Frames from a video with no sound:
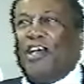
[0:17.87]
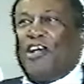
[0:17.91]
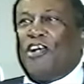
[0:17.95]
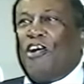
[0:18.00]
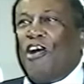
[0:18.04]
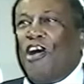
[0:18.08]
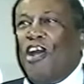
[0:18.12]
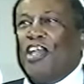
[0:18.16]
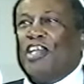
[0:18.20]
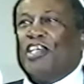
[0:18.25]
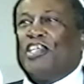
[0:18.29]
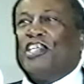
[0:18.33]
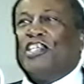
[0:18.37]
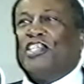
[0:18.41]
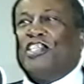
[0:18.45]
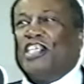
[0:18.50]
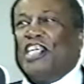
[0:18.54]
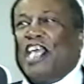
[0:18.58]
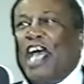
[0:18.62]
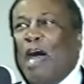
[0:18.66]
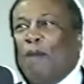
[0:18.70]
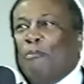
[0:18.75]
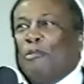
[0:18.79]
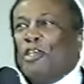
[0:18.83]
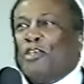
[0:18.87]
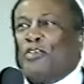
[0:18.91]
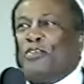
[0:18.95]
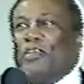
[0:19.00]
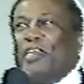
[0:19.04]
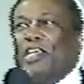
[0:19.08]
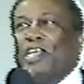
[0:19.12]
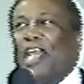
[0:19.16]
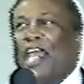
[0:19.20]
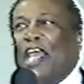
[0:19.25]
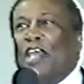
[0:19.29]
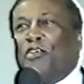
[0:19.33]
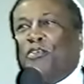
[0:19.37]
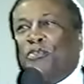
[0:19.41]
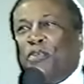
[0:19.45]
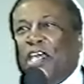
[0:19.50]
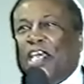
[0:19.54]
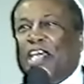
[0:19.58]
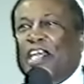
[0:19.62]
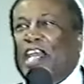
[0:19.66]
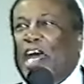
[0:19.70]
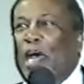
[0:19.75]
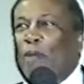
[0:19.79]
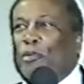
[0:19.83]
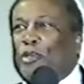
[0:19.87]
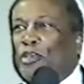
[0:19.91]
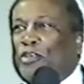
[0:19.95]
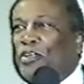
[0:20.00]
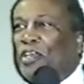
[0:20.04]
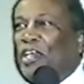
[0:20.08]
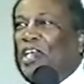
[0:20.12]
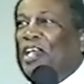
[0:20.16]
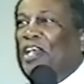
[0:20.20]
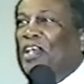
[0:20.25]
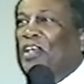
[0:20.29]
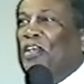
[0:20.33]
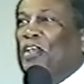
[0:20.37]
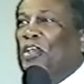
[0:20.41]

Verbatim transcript: according to geometry and trigonometry,